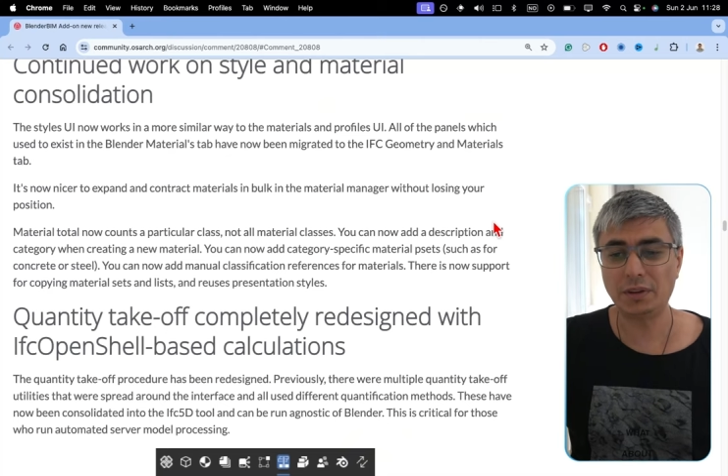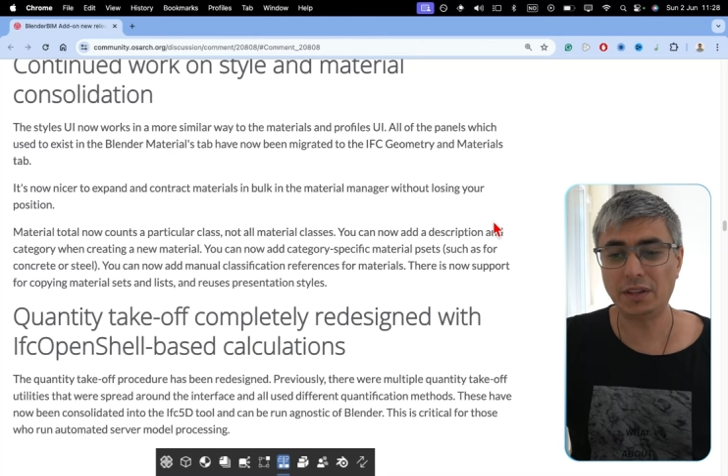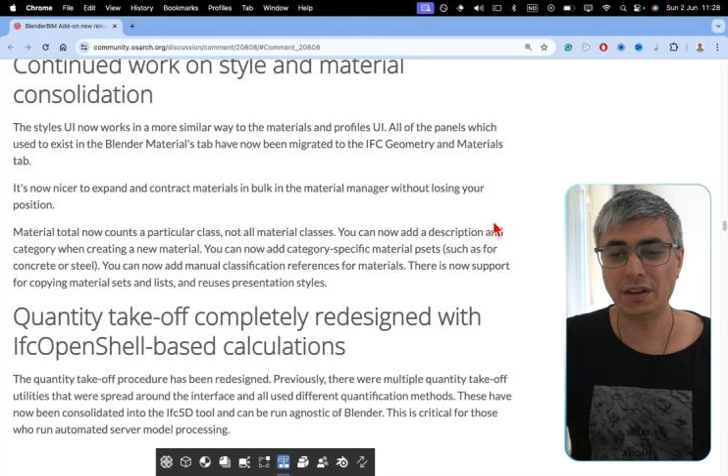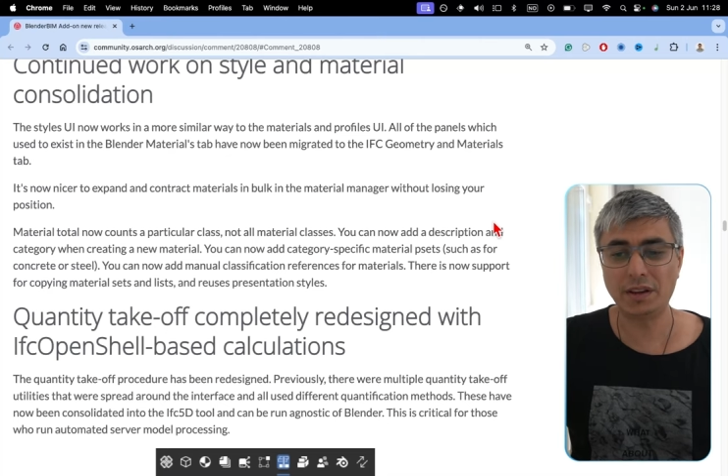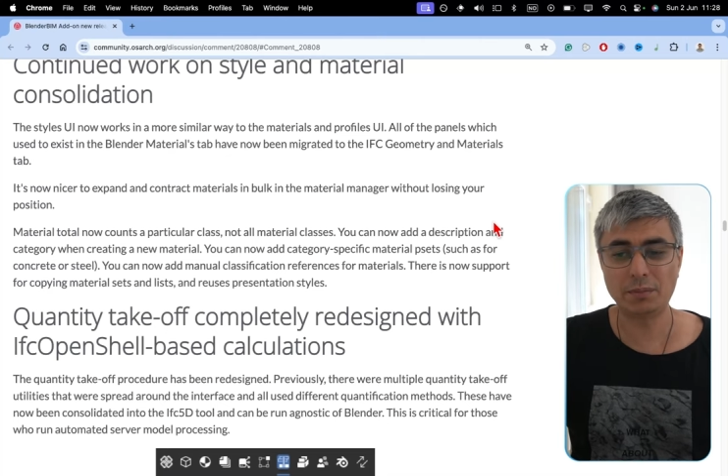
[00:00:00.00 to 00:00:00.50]

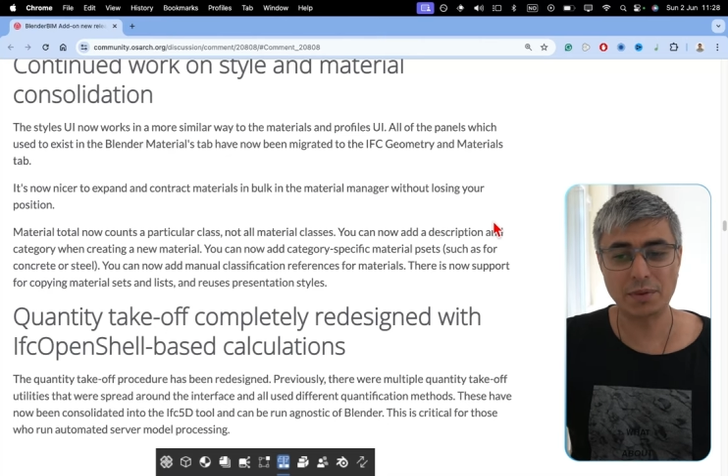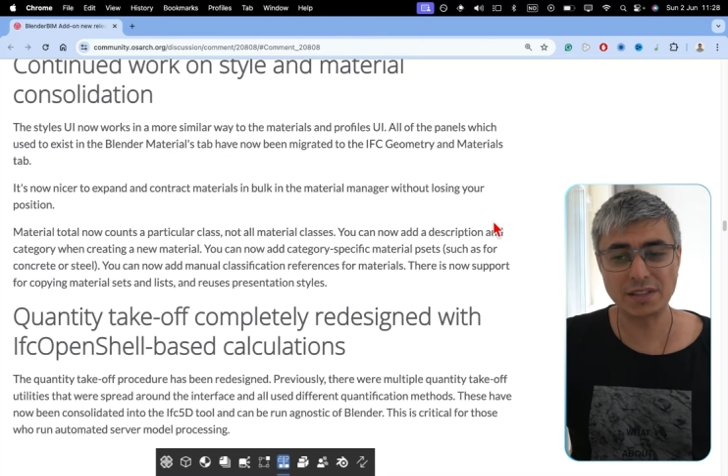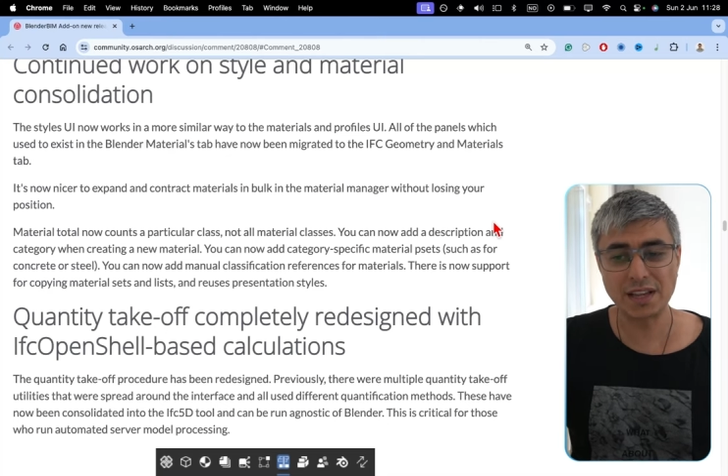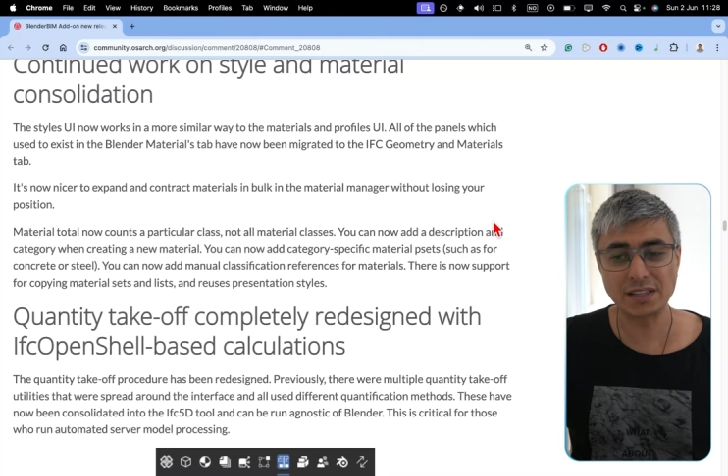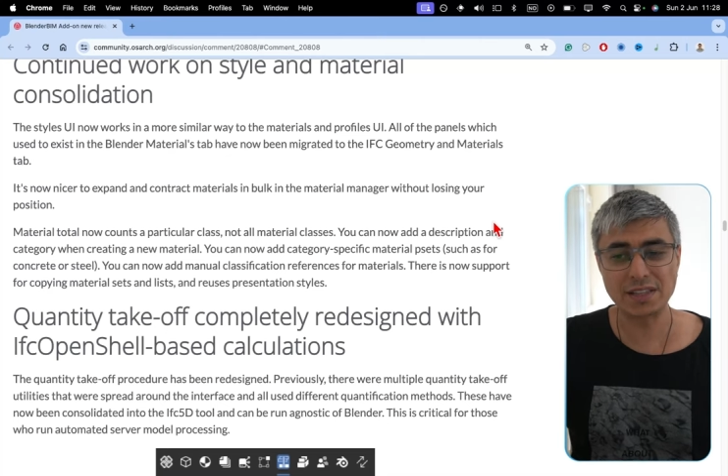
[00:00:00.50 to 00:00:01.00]
material p
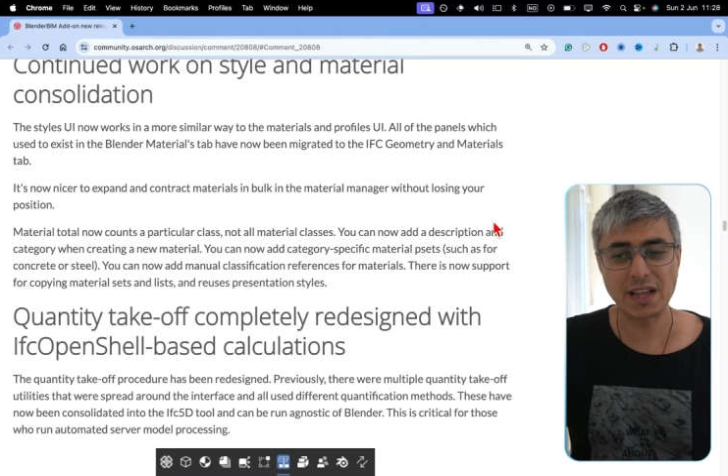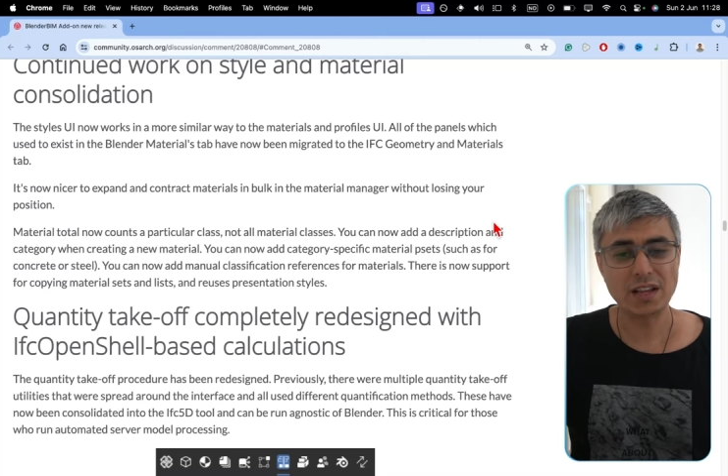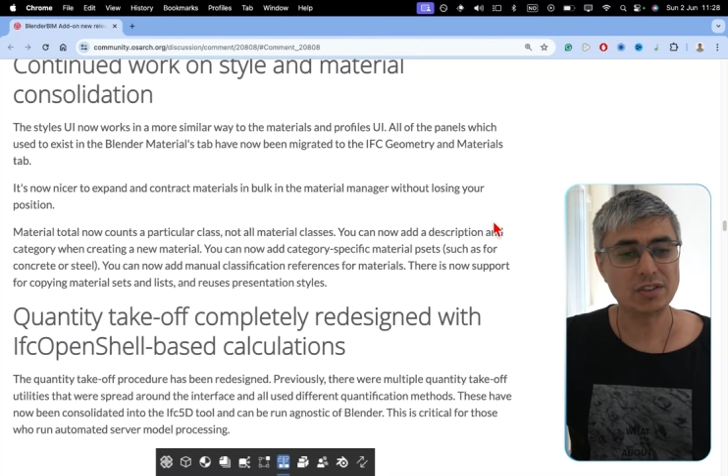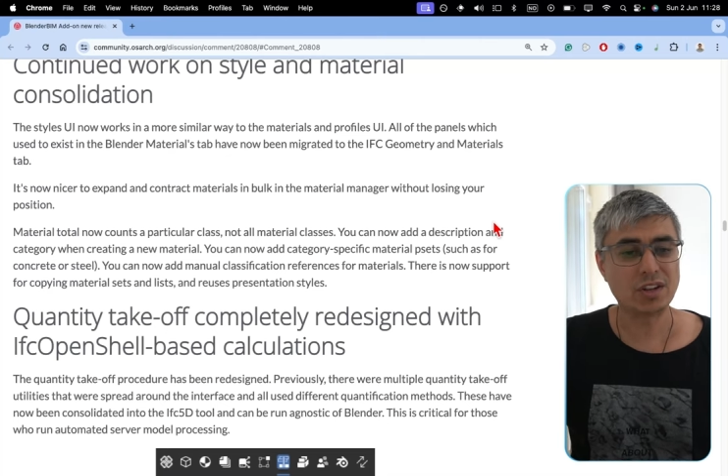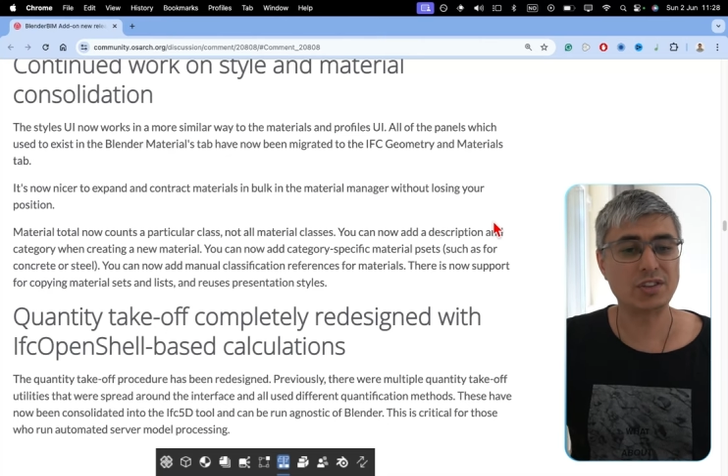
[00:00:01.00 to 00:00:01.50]

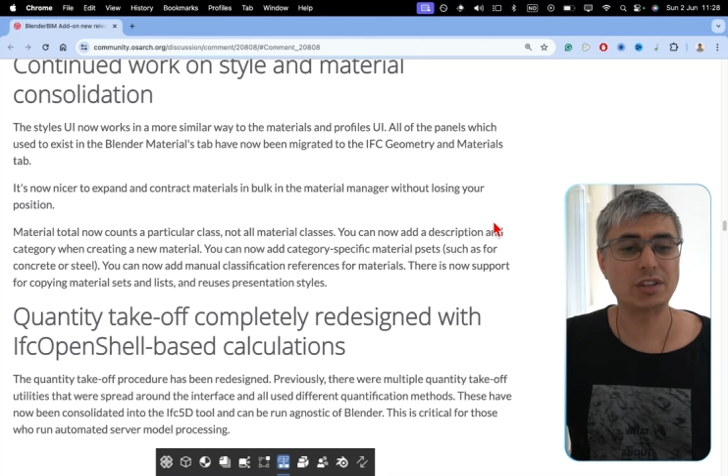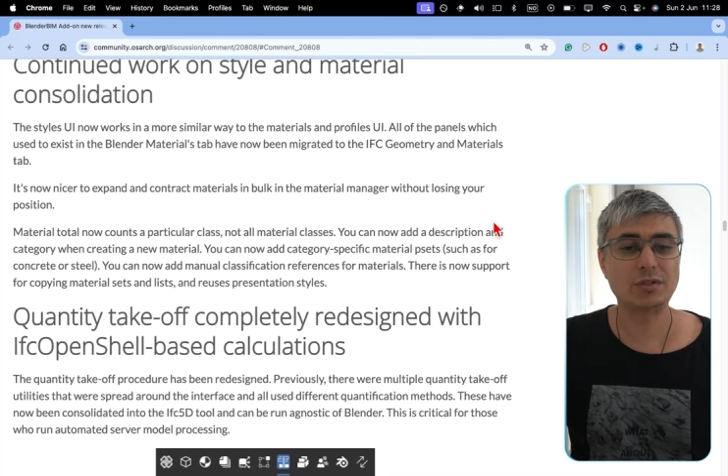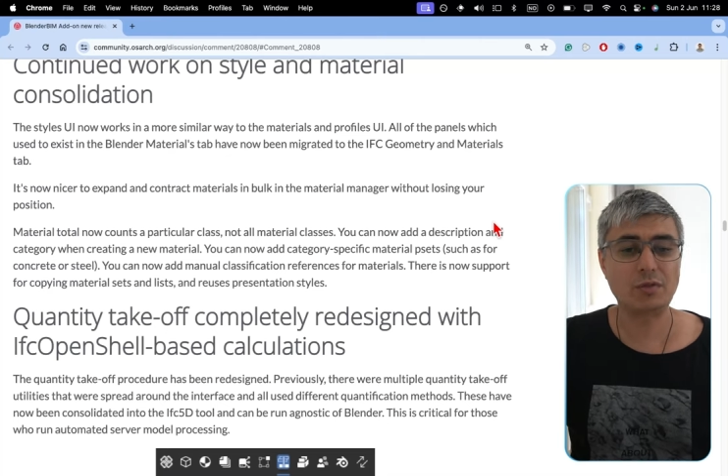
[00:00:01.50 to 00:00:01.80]
such as